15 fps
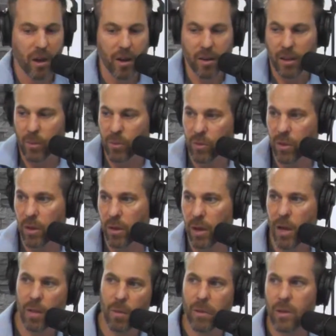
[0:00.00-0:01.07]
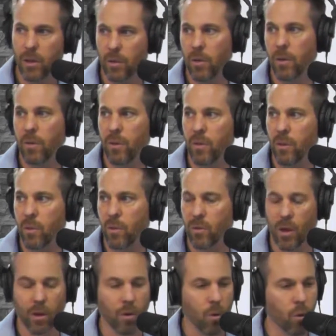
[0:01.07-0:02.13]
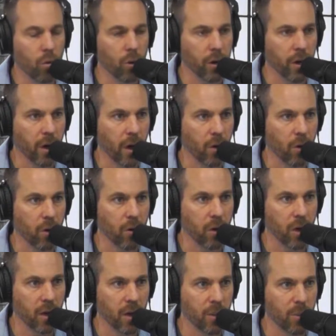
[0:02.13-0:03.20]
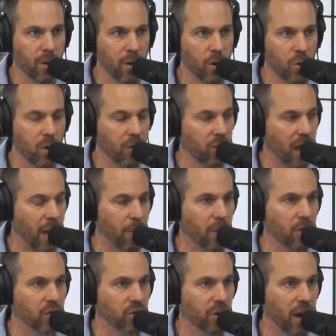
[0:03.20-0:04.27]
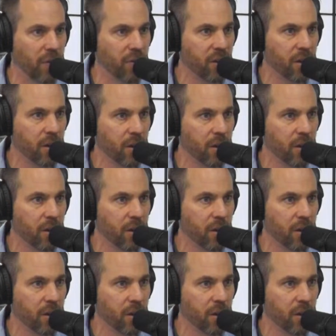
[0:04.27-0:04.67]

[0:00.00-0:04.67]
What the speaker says: and he was like, "Yeah, let me take a look at this." And he was like, "Holy cow, are you kidding me? You get that much traffic?"